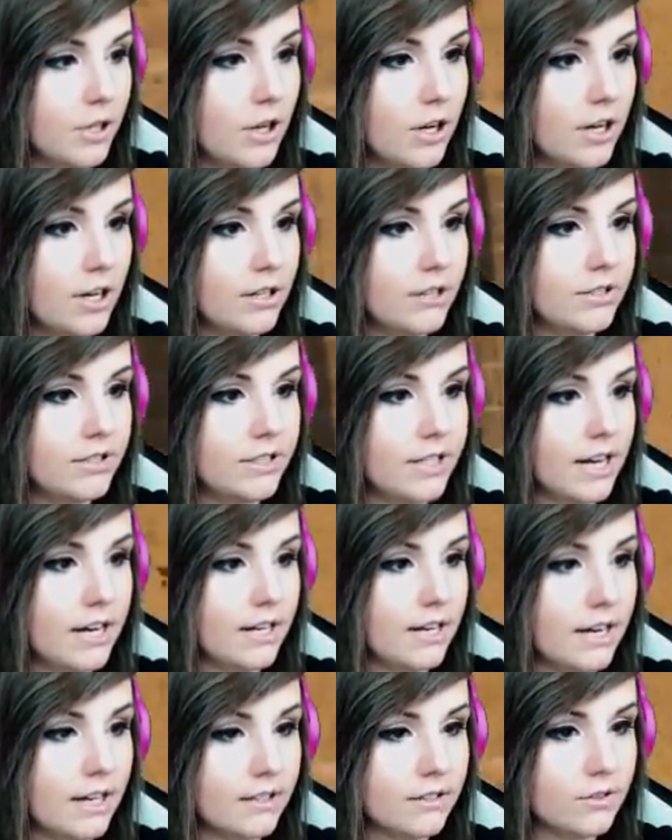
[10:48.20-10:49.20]
gonna
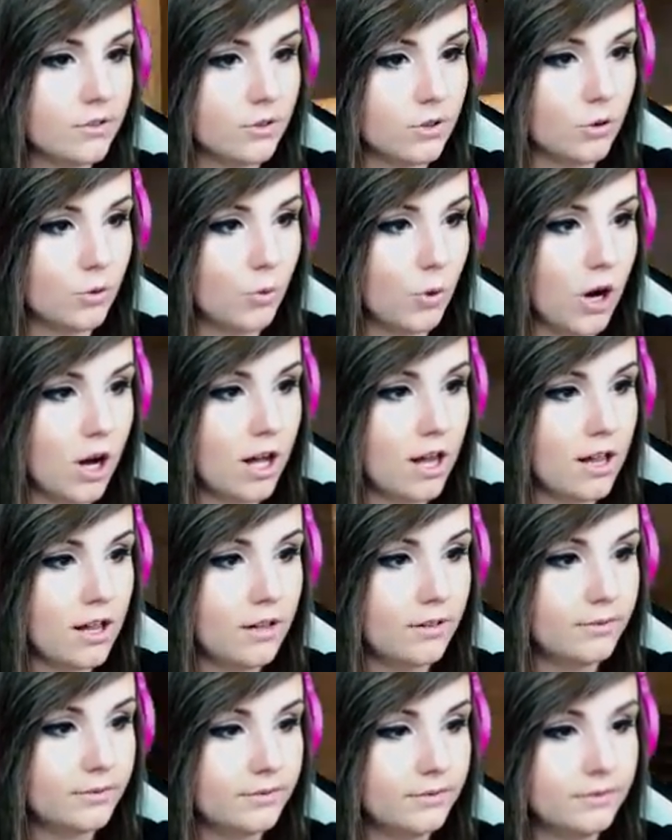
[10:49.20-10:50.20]
stand next to the
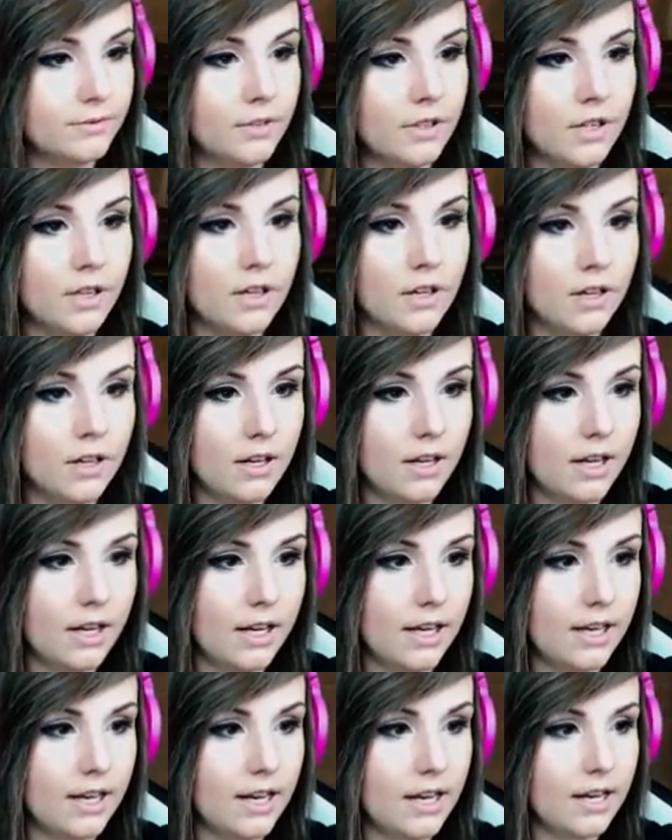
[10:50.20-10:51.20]
wall,
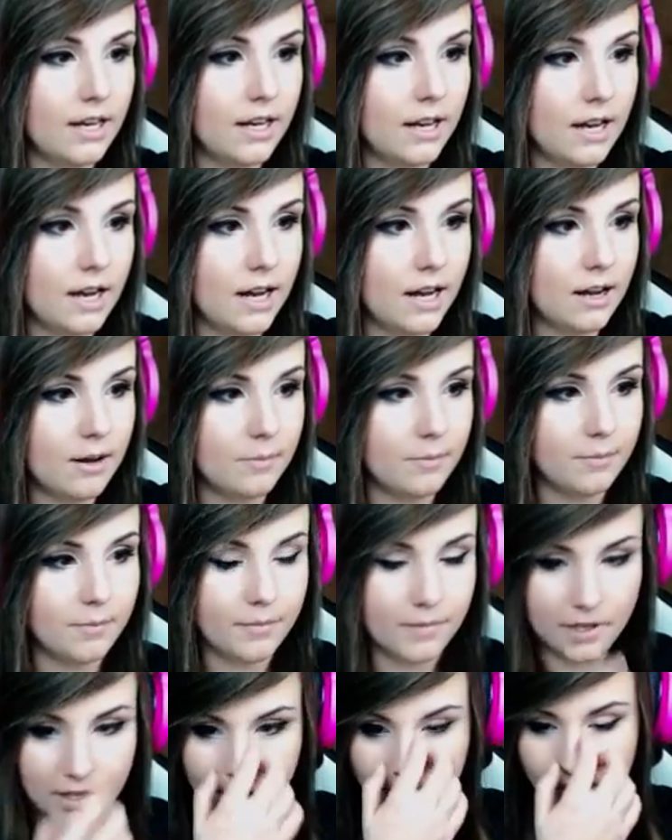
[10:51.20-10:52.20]
and then
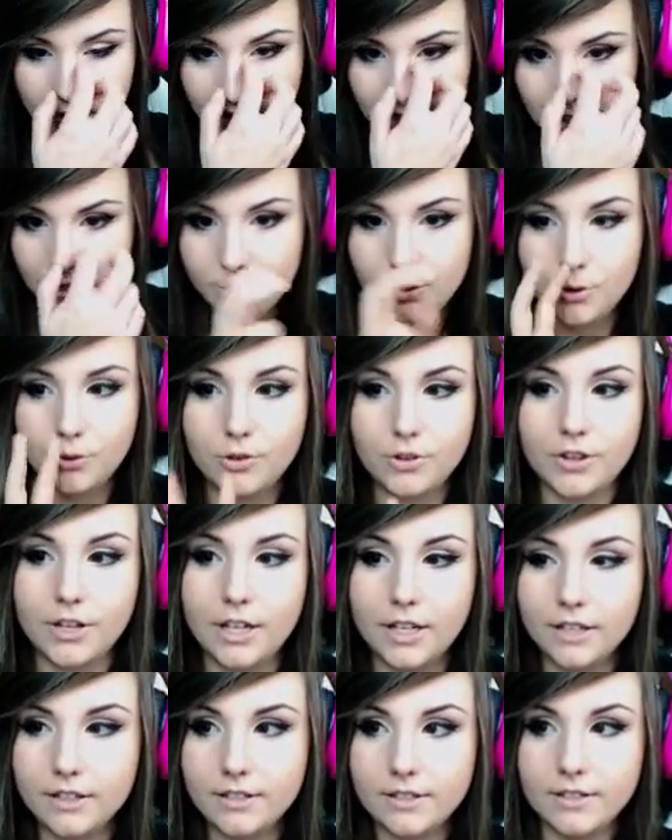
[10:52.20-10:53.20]
you need two
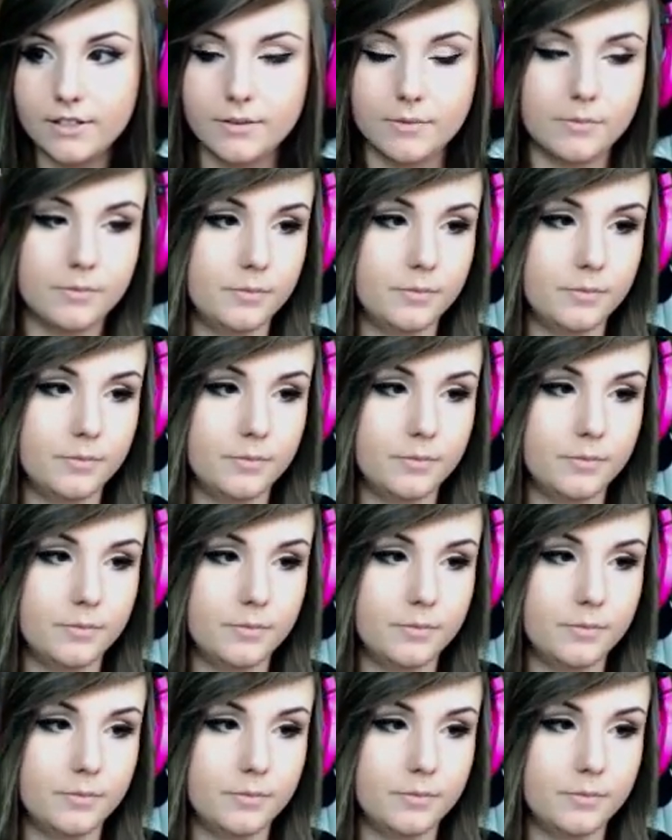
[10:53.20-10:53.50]
things.